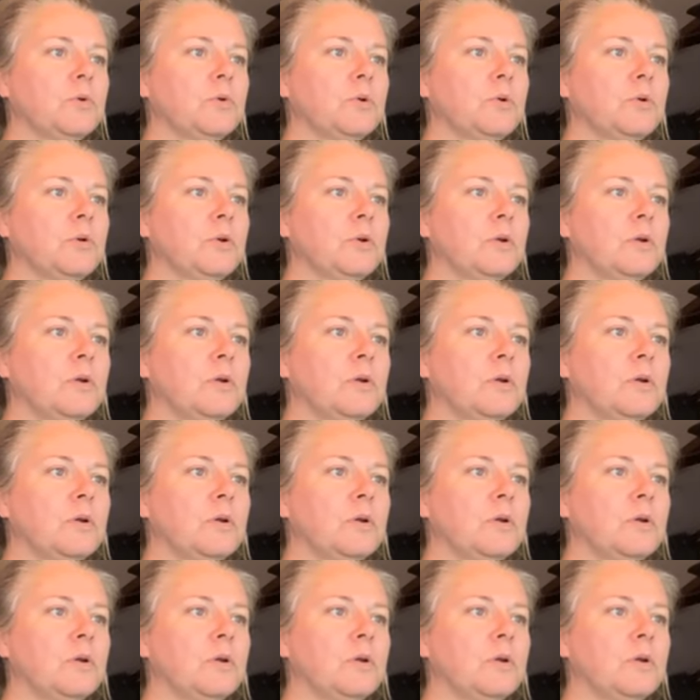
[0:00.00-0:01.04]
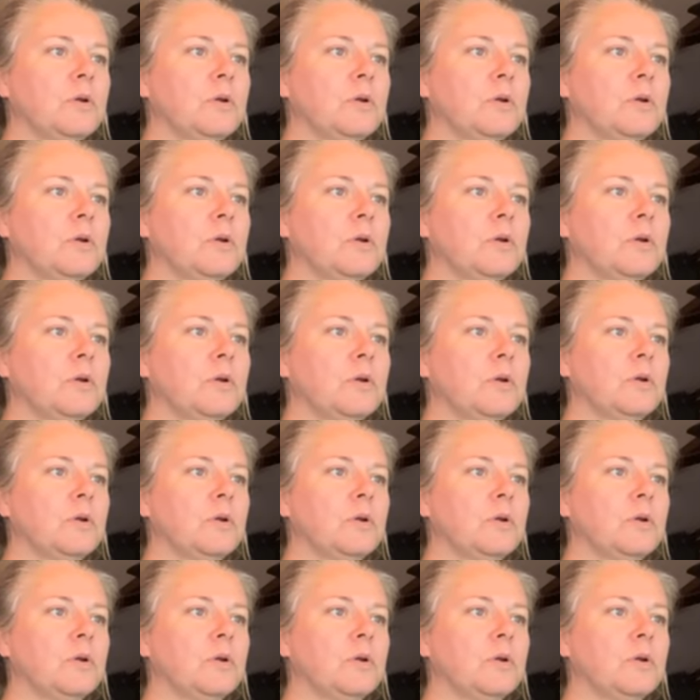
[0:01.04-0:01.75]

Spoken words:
(no one is talking)